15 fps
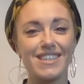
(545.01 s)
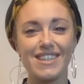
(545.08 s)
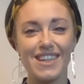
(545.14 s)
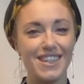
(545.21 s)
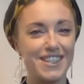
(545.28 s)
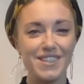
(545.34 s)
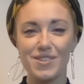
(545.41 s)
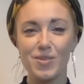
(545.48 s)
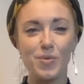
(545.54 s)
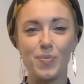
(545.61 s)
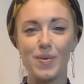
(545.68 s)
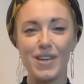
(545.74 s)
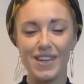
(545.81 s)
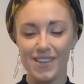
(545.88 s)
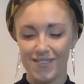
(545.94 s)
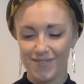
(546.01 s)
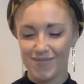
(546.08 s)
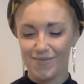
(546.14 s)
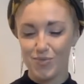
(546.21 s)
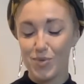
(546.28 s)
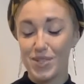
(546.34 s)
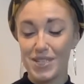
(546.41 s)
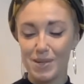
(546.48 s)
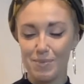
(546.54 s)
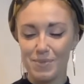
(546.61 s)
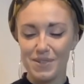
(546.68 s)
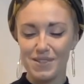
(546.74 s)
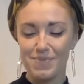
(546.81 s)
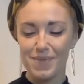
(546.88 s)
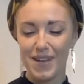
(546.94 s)
can still be
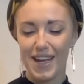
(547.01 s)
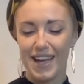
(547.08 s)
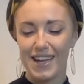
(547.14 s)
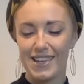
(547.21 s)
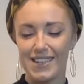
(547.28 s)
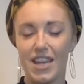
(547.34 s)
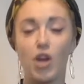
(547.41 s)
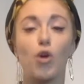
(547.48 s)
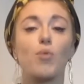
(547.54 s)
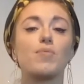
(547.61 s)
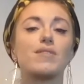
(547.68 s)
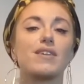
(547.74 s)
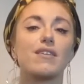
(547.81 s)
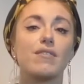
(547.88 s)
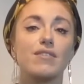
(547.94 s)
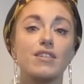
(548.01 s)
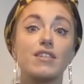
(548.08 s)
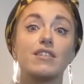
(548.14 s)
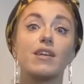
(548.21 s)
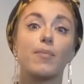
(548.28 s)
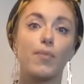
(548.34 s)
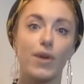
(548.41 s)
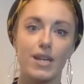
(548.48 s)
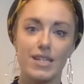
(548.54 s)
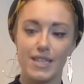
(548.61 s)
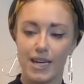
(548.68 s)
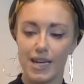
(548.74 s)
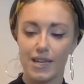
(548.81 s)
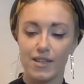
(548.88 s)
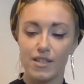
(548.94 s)
redeemed, and I hope to summarise
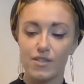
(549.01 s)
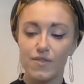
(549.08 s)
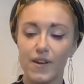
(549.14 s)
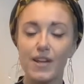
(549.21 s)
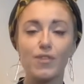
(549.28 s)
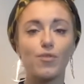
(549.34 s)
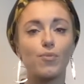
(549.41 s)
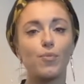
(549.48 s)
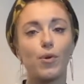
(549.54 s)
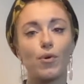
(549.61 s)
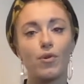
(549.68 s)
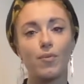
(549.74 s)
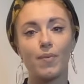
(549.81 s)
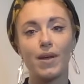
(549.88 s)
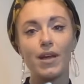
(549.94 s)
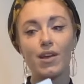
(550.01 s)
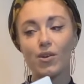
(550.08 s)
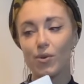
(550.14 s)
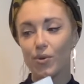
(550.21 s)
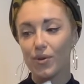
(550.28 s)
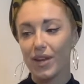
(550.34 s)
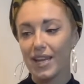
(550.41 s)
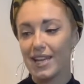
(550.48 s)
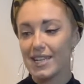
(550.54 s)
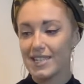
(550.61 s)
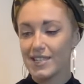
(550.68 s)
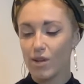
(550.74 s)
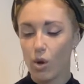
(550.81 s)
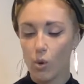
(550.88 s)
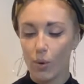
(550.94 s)
that in this final poem called
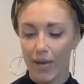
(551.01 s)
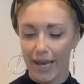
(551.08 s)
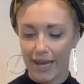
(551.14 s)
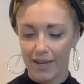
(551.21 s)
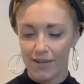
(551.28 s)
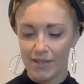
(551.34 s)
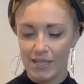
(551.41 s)
It's Okay.